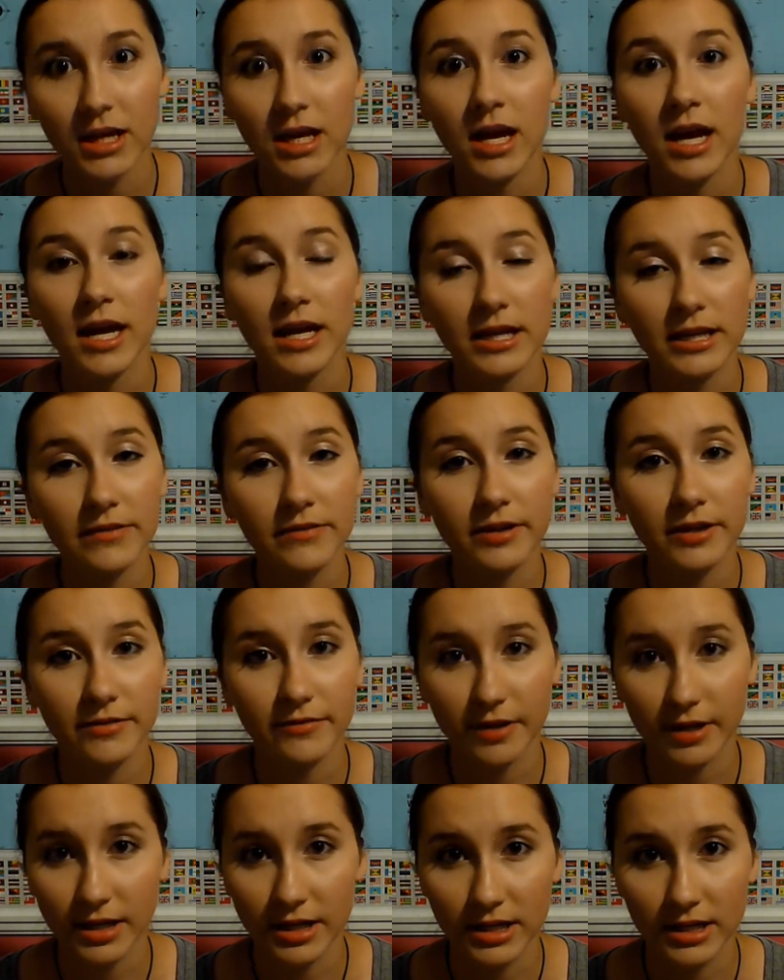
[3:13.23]
and even if
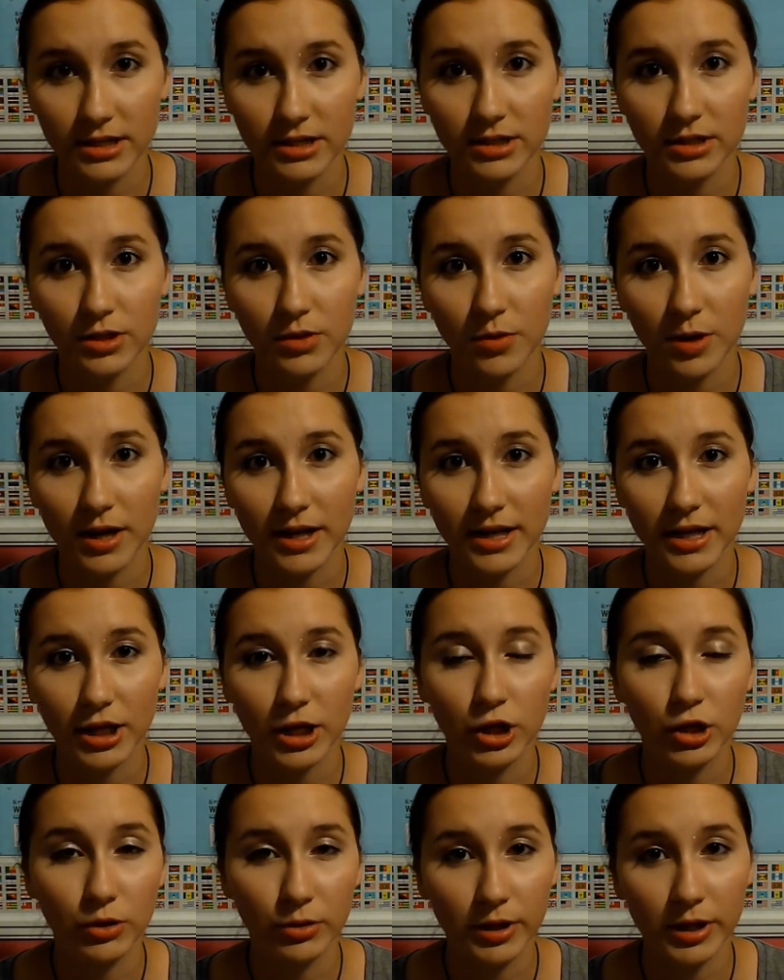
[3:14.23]
I didn't quite
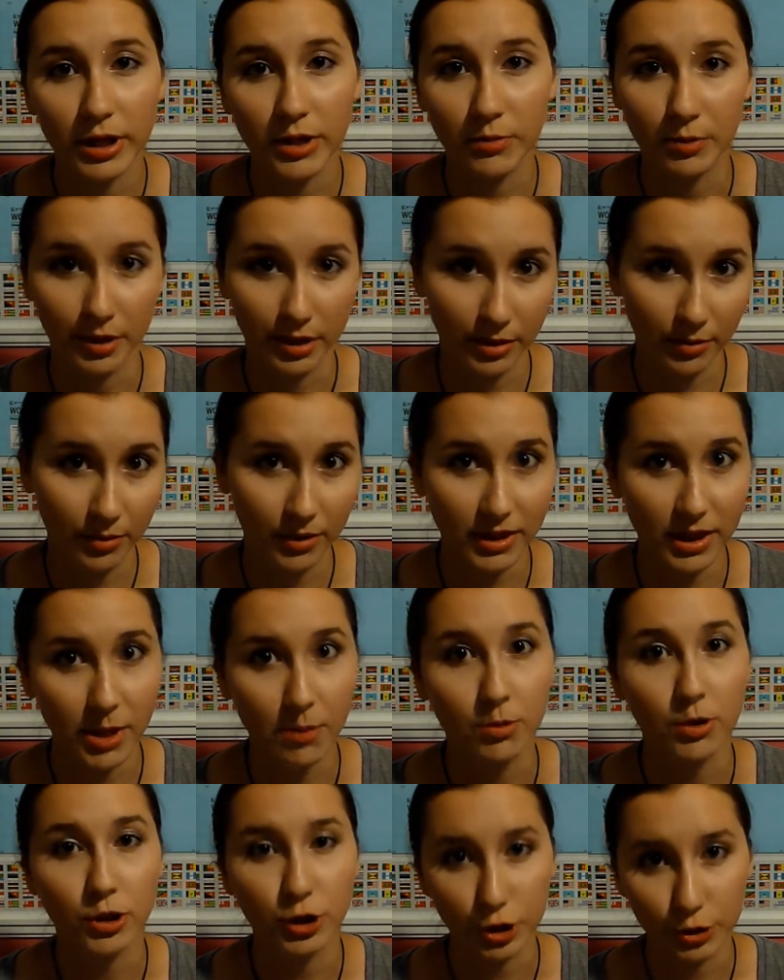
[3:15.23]
agree with what they
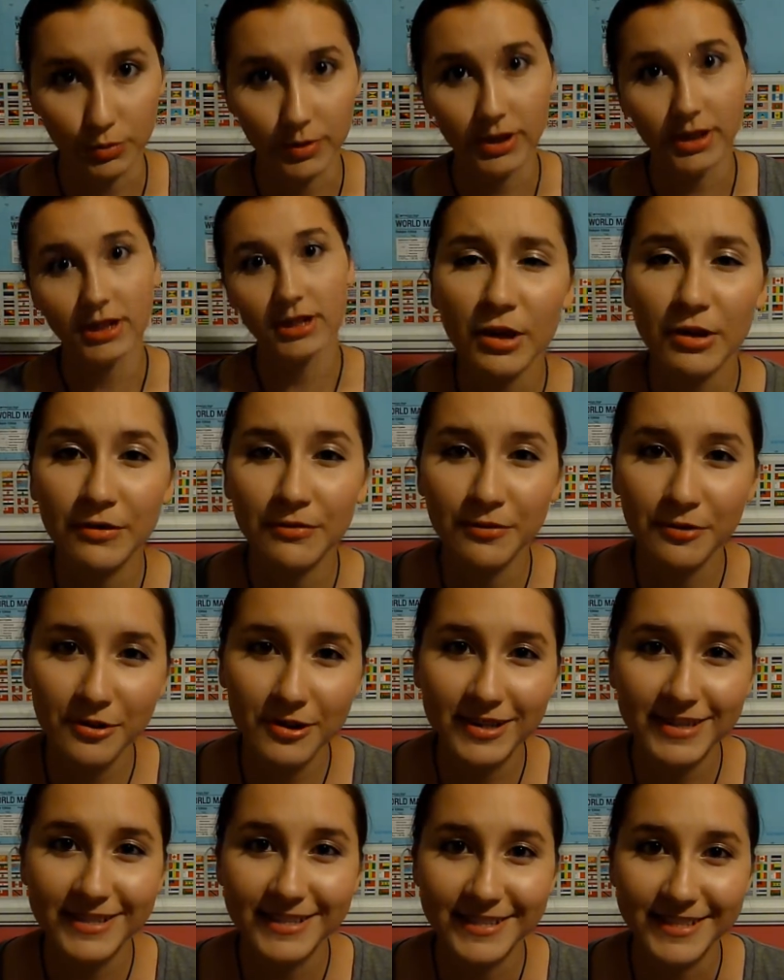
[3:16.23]
were doing. For
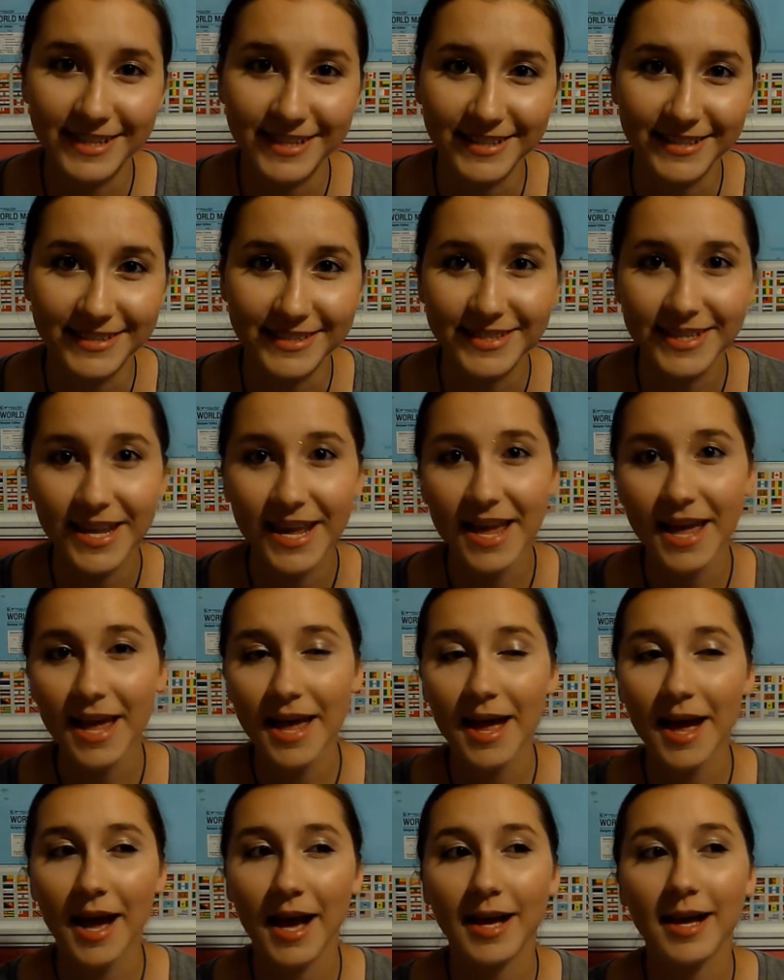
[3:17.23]
instance,
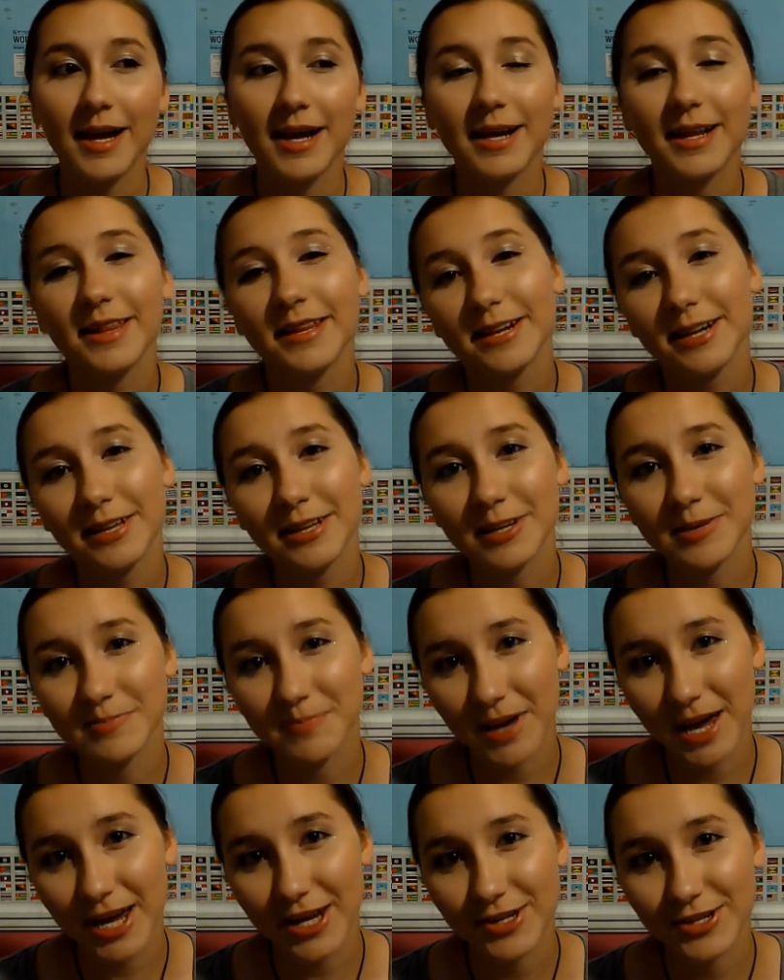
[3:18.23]
I got a little
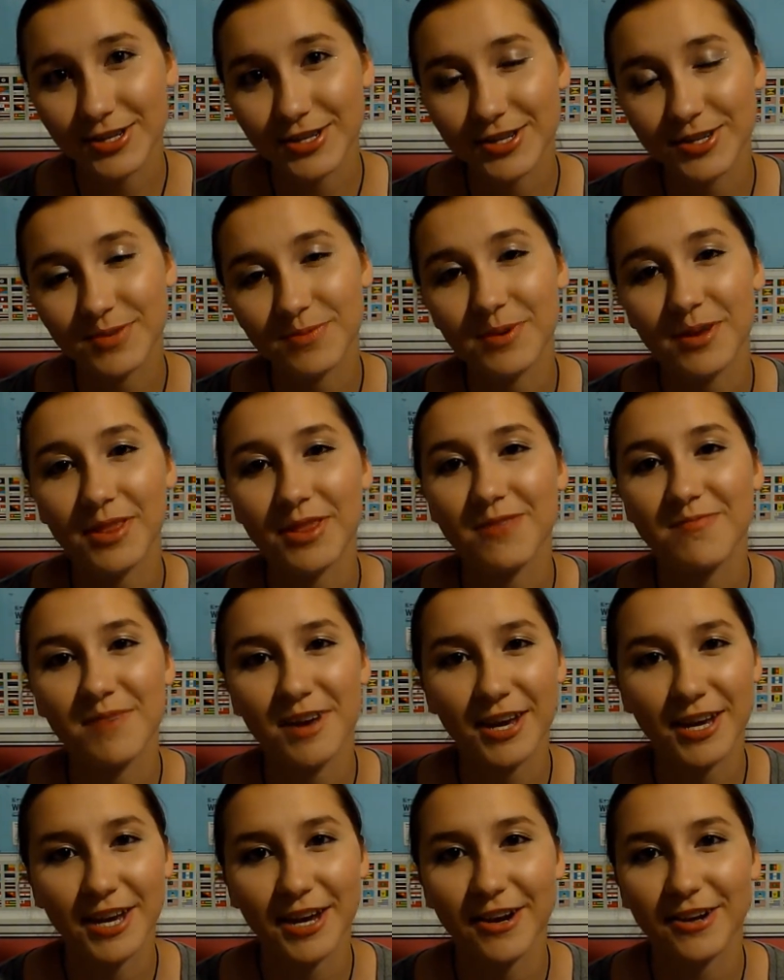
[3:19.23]
impatient with the
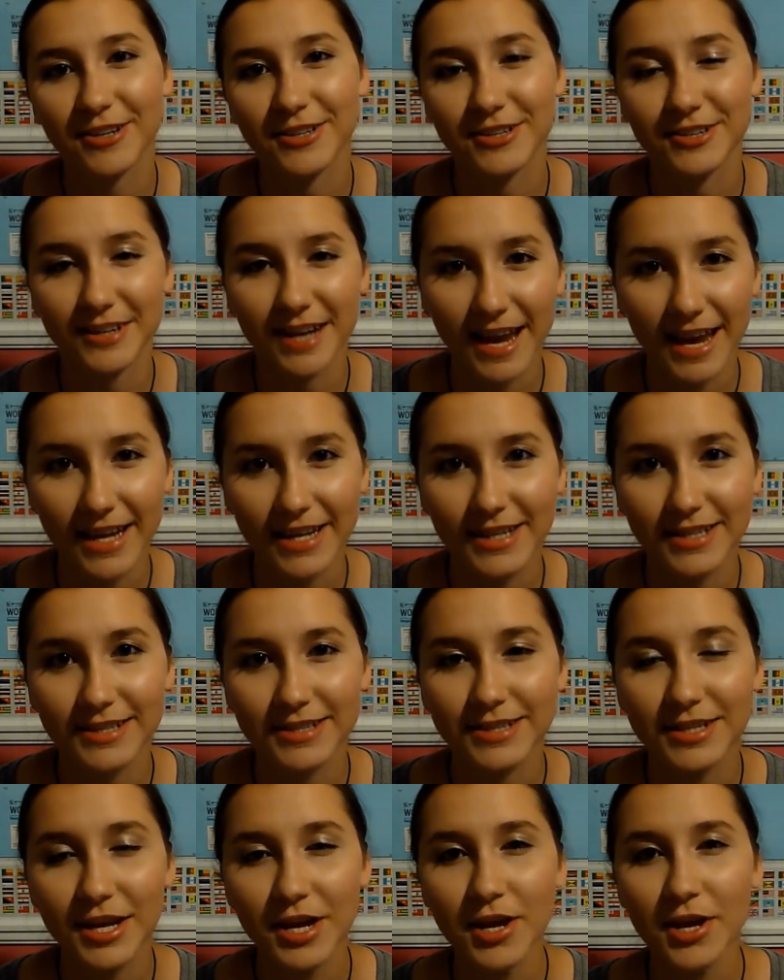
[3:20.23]
main character
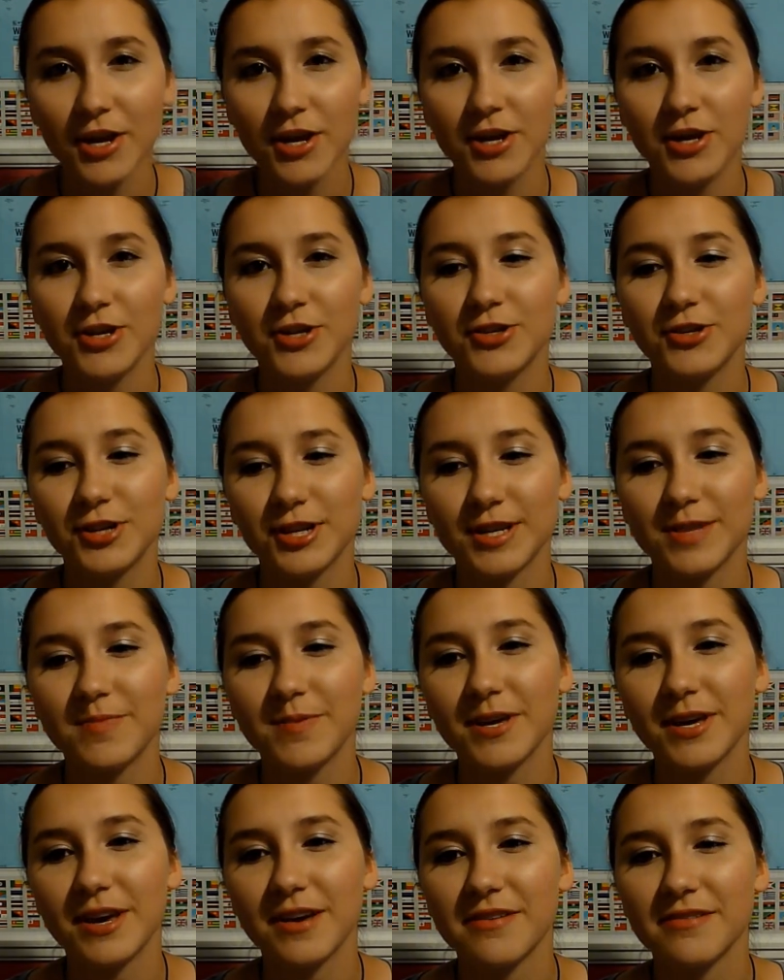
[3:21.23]
Cadence just
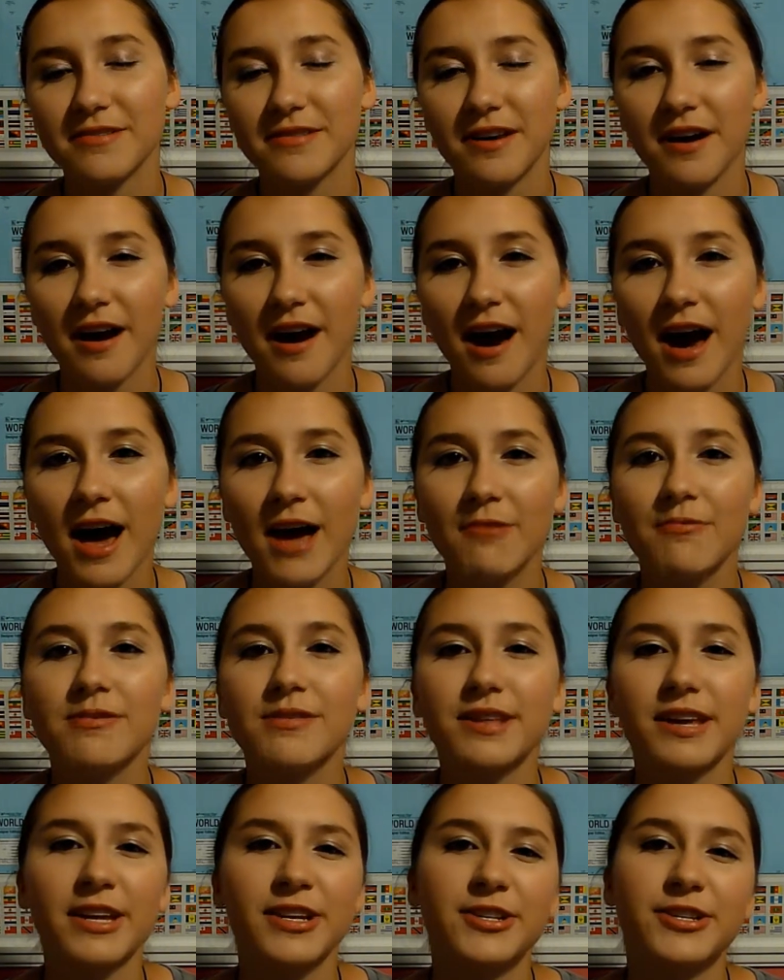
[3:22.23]
because I was
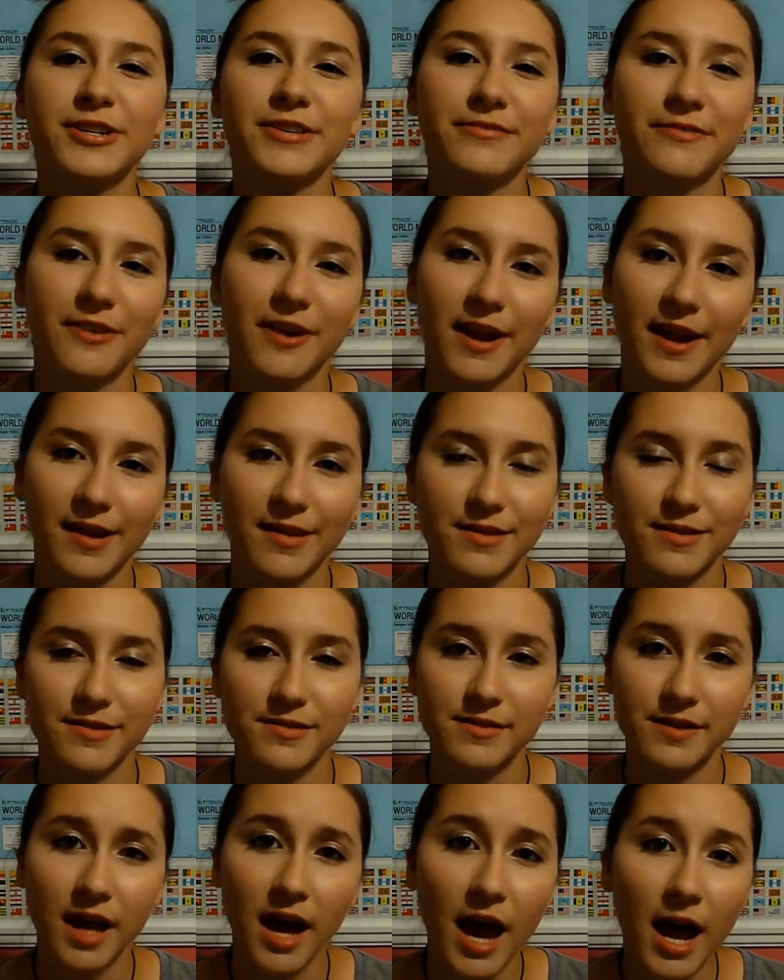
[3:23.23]
itching for
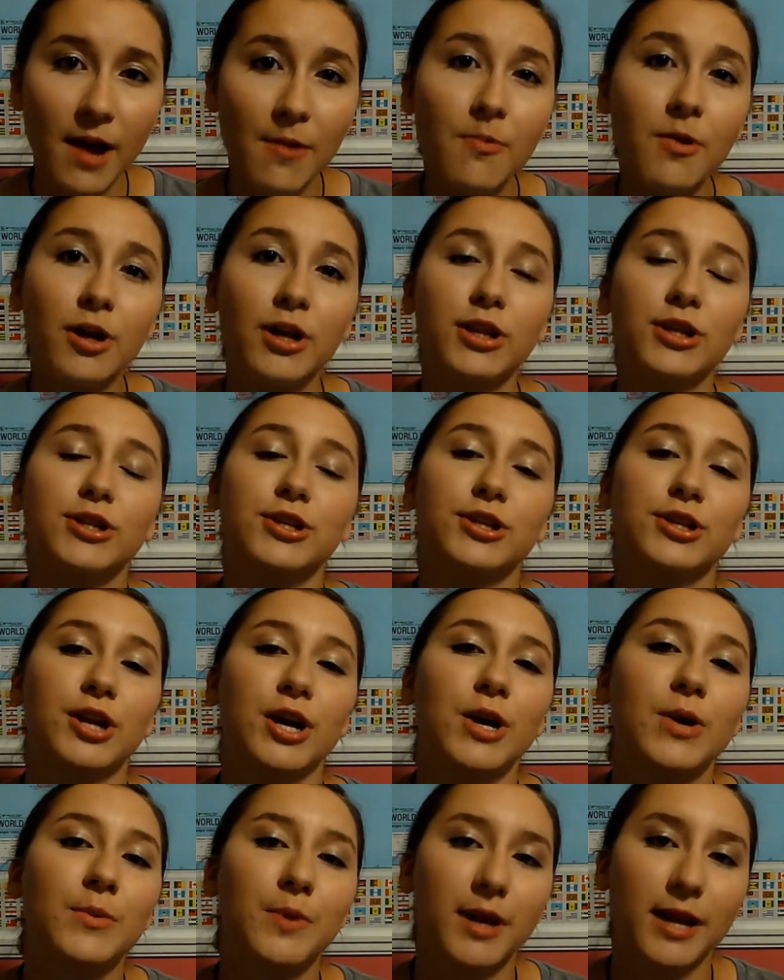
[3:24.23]
answers. I wanted to
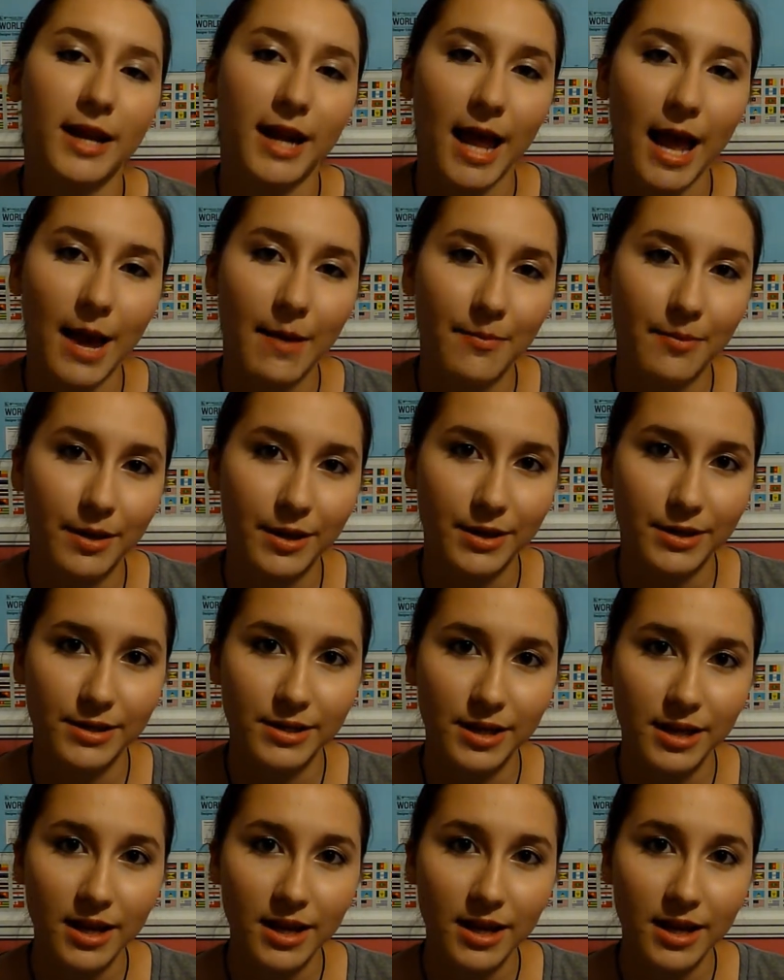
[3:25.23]
know what had happened,